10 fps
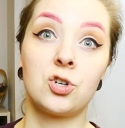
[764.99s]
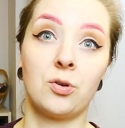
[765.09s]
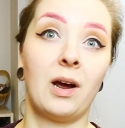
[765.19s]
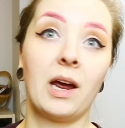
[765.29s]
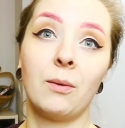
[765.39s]

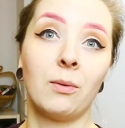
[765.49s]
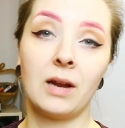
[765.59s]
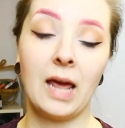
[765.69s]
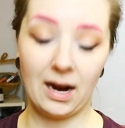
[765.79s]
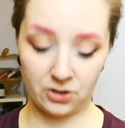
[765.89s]
try what
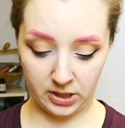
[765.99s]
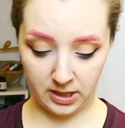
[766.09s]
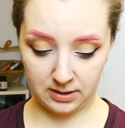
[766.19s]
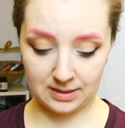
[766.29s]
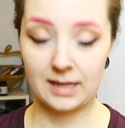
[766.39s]
it
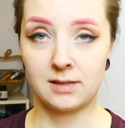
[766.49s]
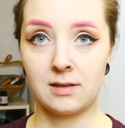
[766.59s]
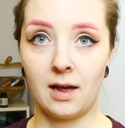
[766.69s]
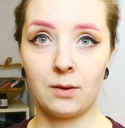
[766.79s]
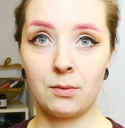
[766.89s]
actually
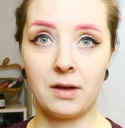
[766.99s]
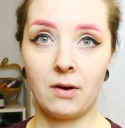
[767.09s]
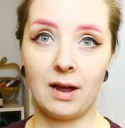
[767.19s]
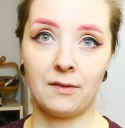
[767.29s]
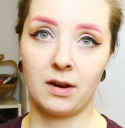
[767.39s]
tastes like
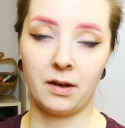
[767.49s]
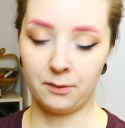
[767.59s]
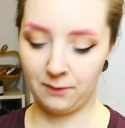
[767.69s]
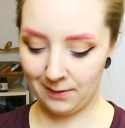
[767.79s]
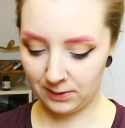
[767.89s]
without having other
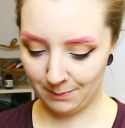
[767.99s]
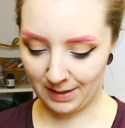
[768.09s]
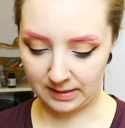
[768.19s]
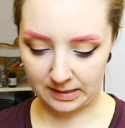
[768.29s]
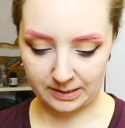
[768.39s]
flavors
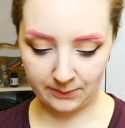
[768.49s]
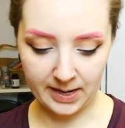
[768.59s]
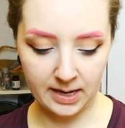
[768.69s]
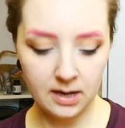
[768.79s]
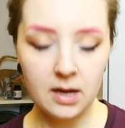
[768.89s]
mixed into
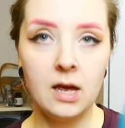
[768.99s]
it.